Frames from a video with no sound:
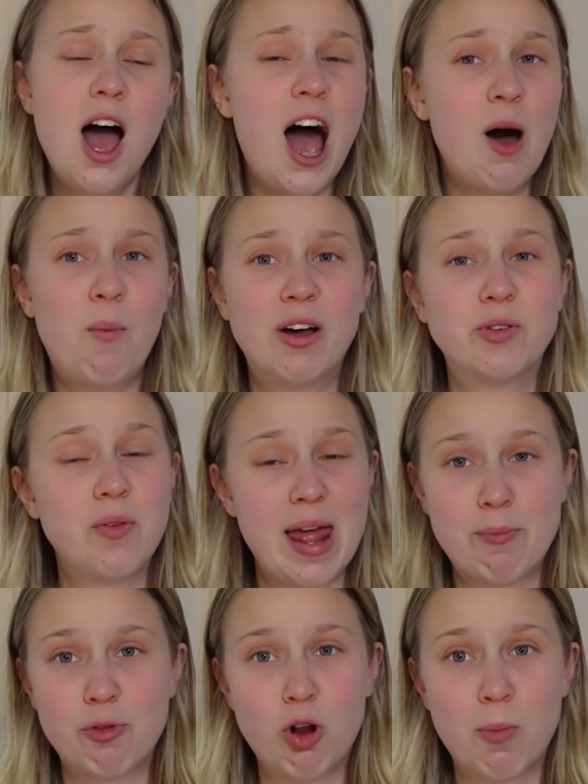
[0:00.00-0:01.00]
and once with
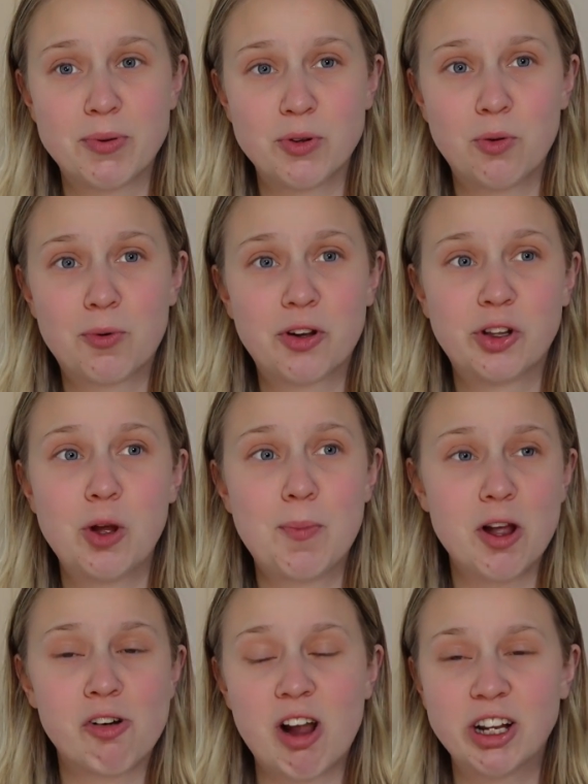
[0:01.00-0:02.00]
April in hospital because they were
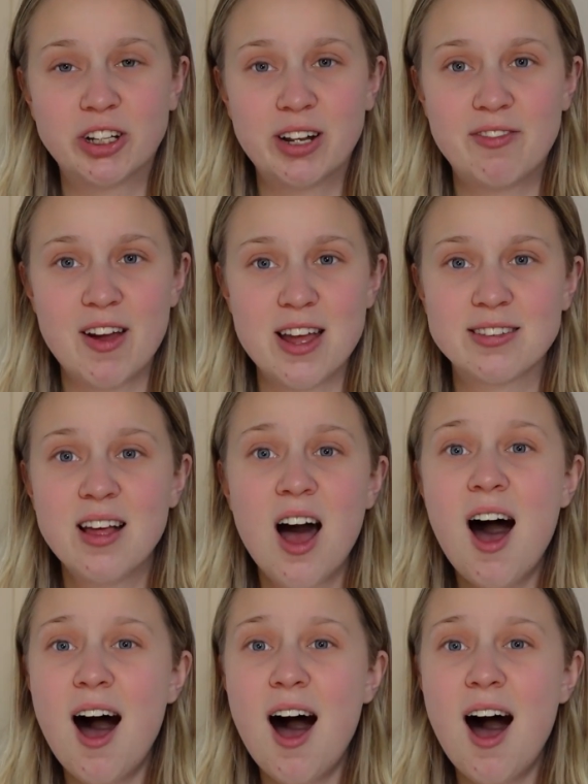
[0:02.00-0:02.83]
both scratching their face.